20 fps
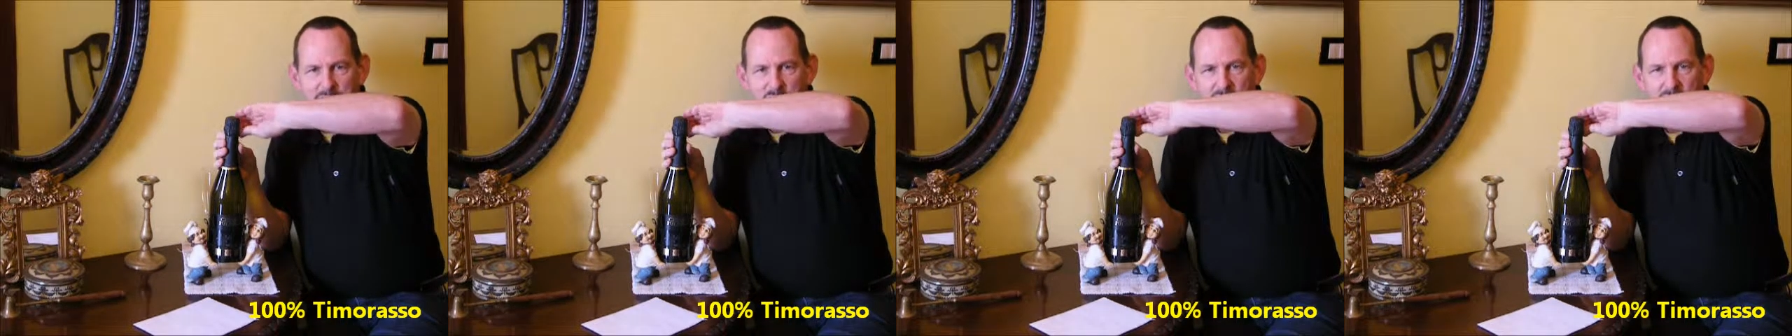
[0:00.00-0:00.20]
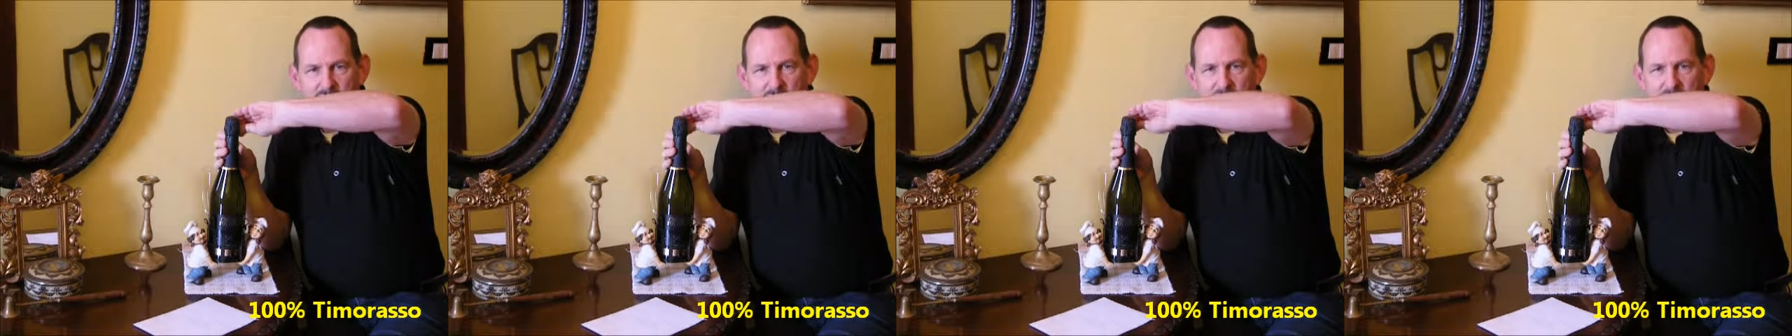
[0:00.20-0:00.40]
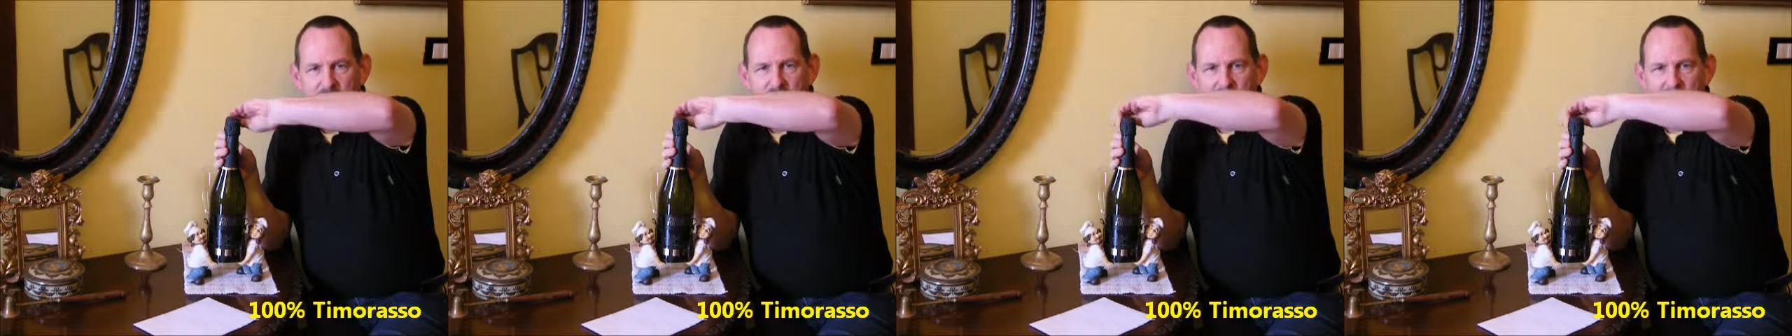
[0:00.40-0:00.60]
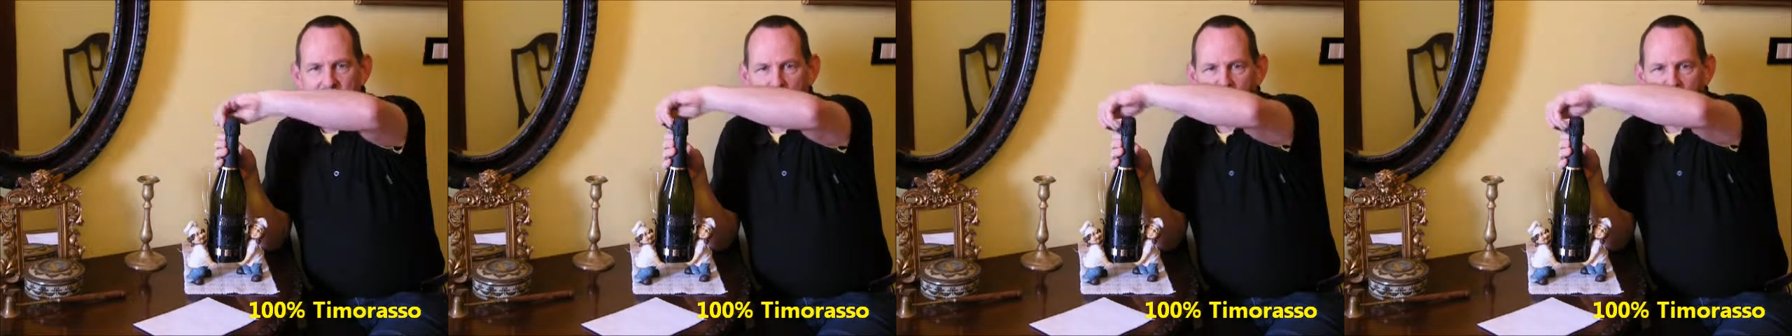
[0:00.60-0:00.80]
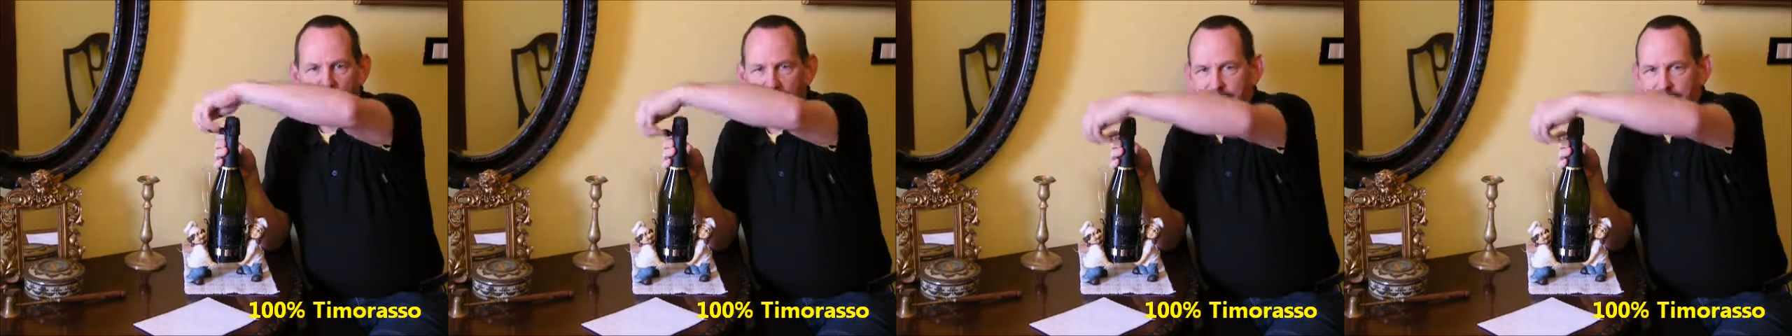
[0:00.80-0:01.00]
Timorasso
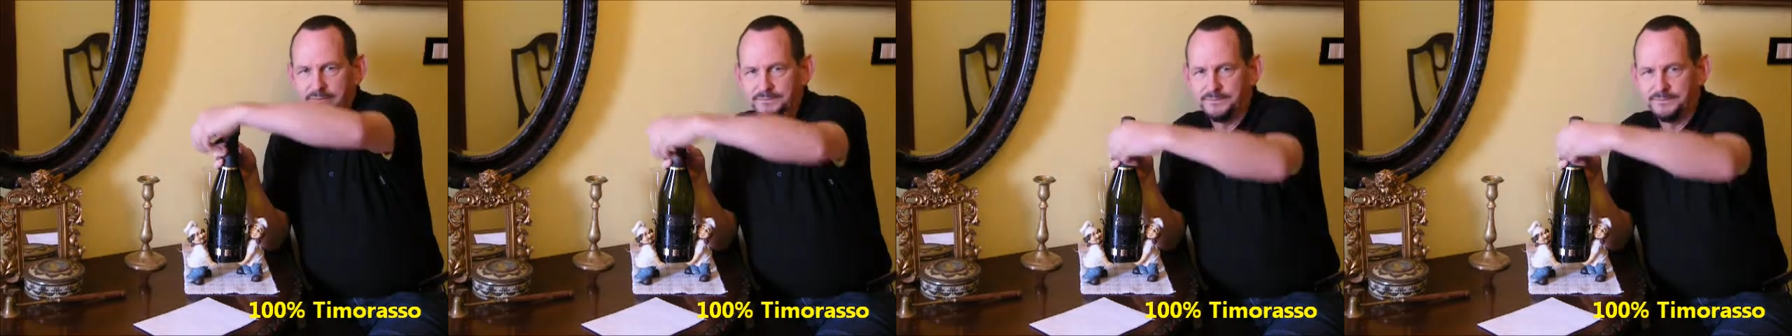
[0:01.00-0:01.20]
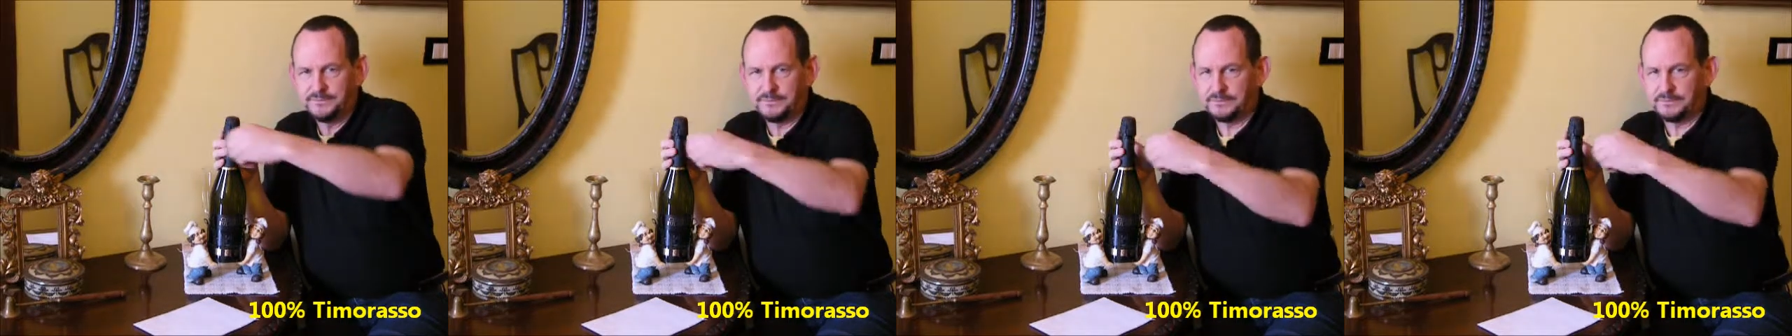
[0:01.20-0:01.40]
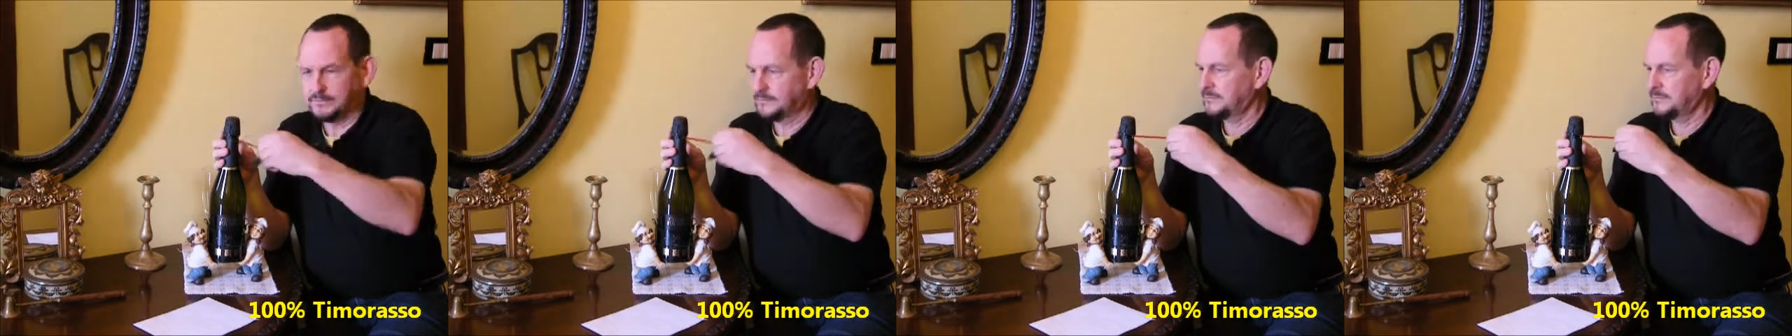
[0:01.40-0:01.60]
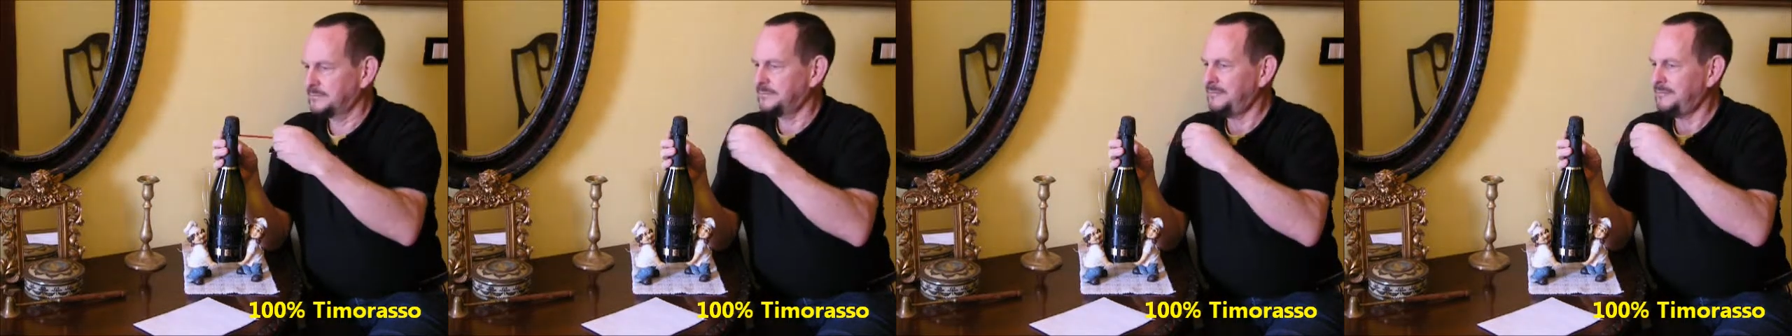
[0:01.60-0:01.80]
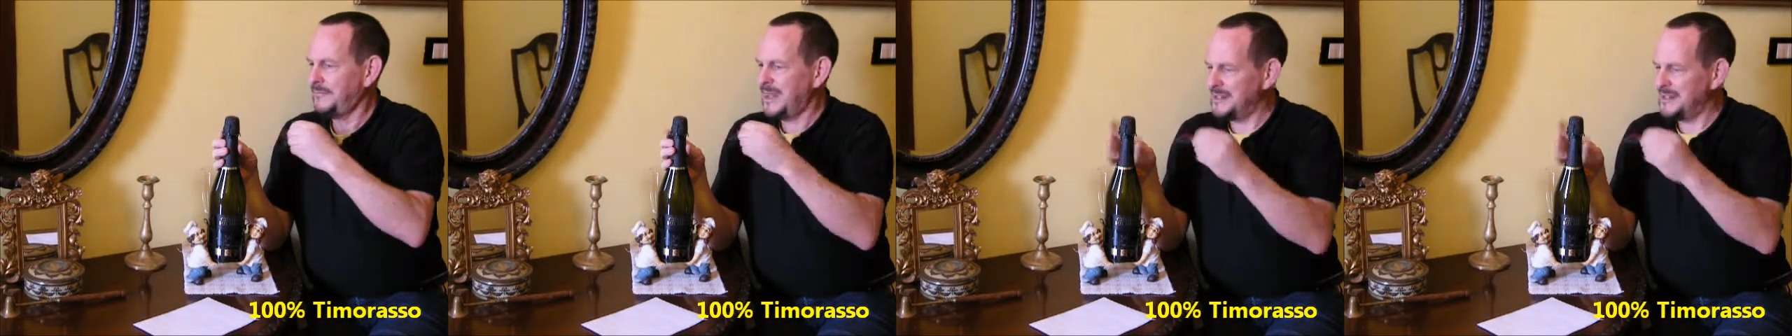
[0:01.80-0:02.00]
grapes.
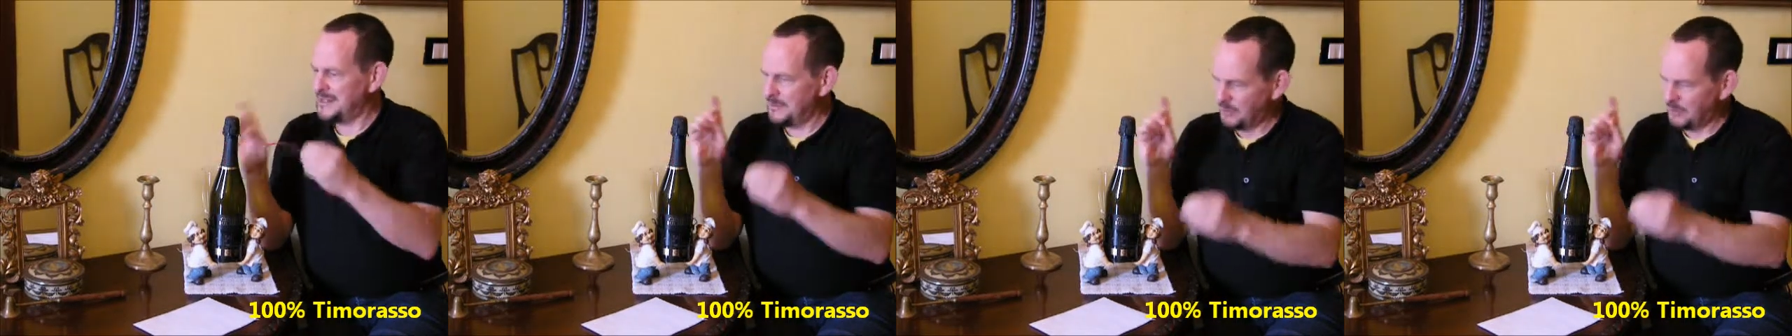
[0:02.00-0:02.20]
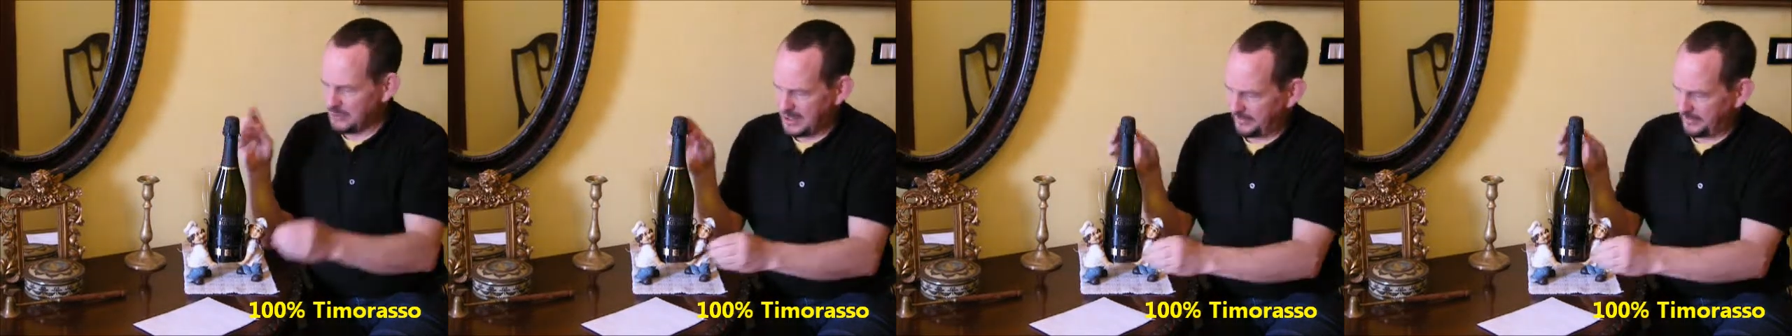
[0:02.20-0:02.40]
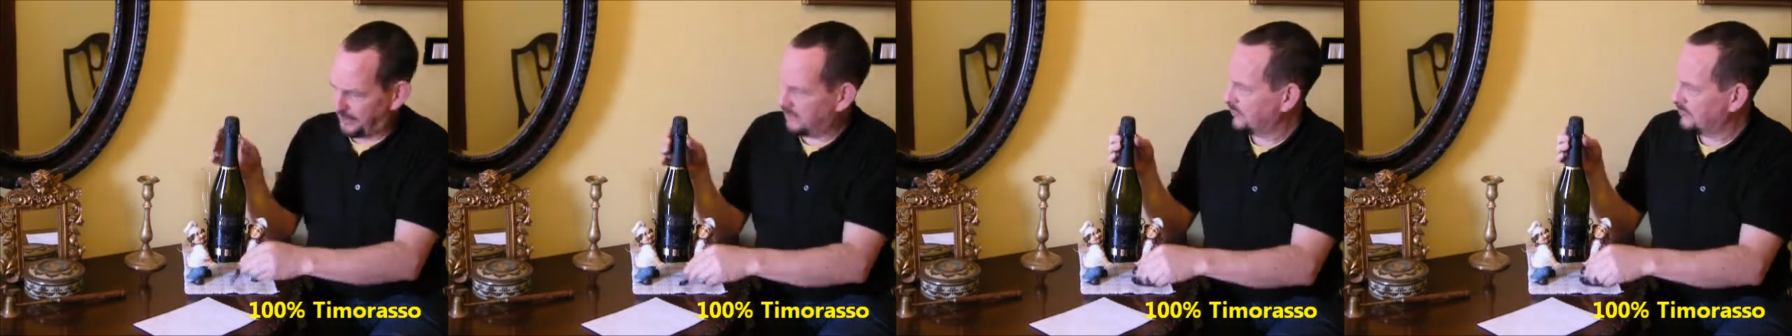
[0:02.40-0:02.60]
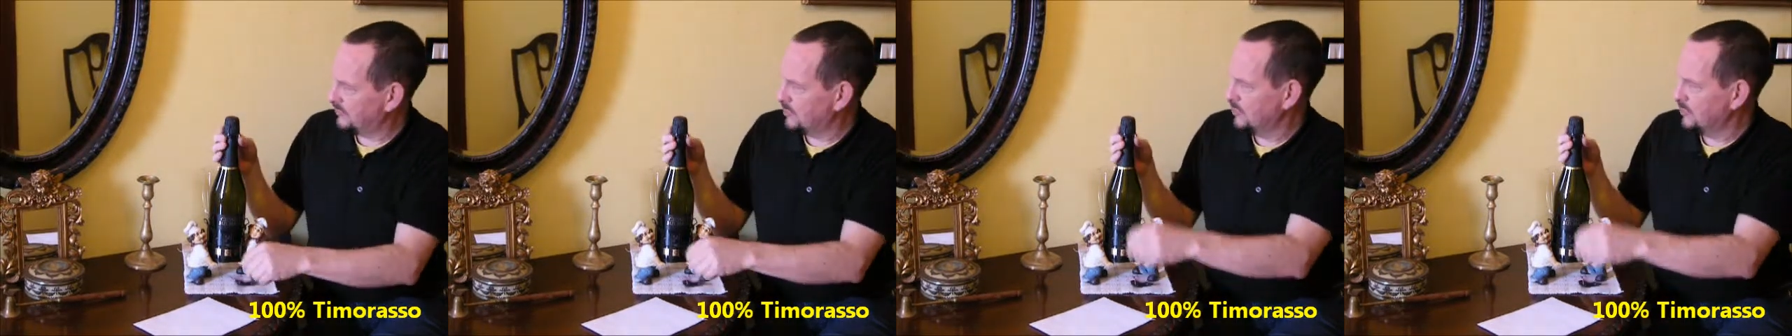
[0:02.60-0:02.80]
Timorasso,